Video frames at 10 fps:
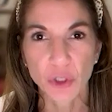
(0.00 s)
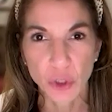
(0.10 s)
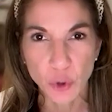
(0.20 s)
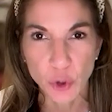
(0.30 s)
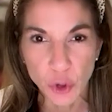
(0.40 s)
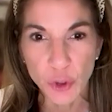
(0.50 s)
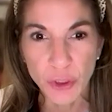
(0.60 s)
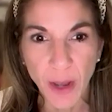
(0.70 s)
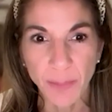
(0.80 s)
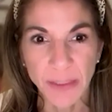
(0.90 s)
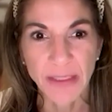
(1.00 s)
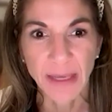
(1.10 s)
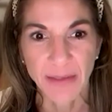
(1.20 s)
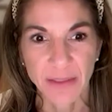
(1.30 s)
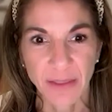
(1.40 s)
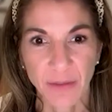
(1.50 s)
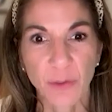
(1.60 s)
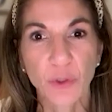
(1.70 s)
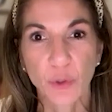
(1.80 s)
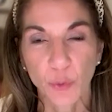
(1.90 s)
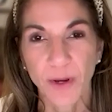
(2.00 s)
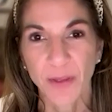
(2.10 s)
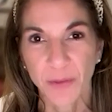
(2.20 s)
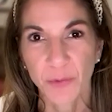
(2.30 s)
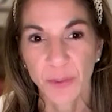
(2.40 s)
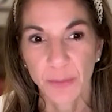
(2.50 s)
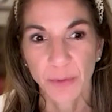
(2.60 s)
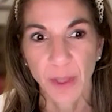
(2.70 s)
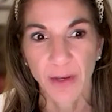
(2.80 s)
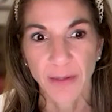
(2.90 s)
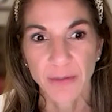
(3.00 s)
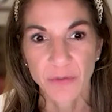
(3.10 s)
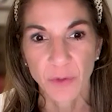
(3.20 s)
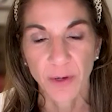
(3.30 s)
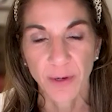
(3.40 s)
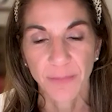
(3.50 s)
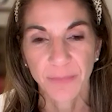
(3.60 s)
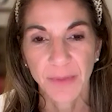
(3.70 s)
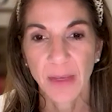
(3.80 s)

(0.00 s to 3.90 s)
you should not be guessing your way through compliance, right?